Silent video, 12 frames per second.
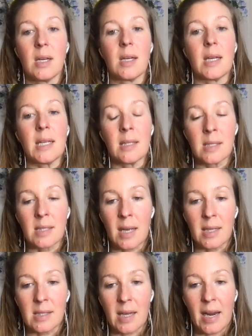
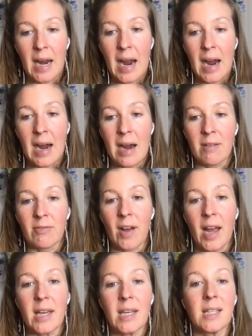insights I have.
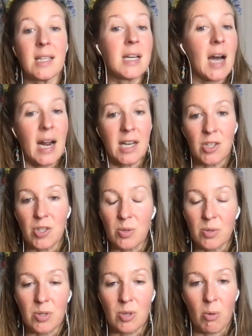I can guide
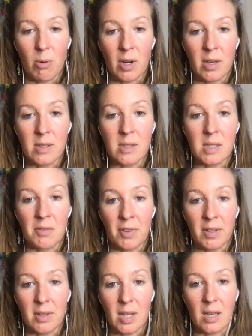you towards
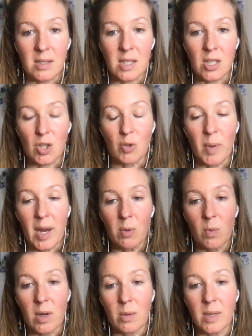different things that you might
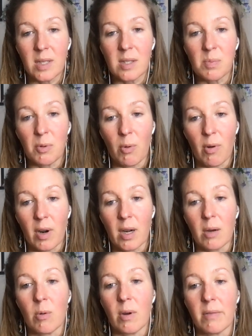want to
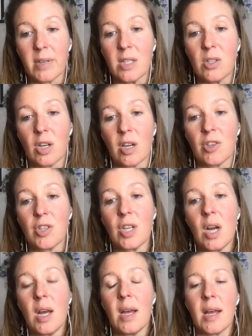explore or research.
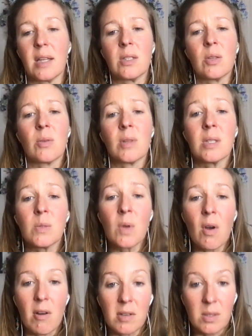And so this will
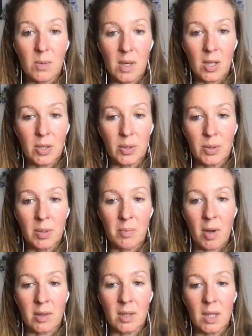also include a
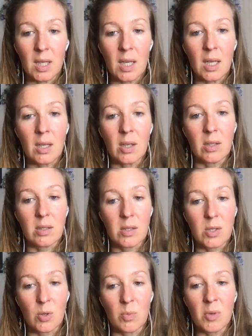monthly
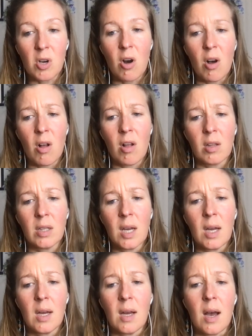Zoom call,
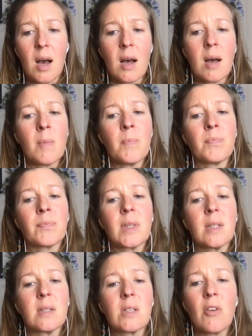
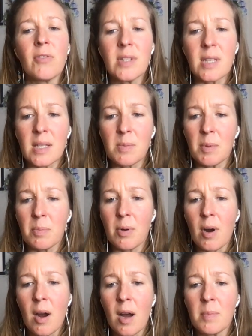self-assessment
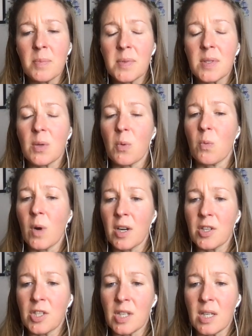prompts,
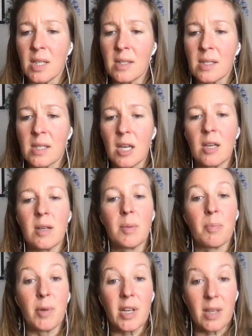worksheets,
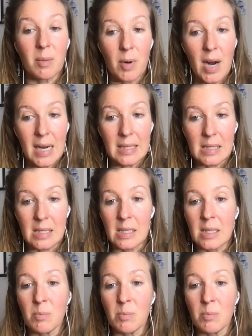breathing practices,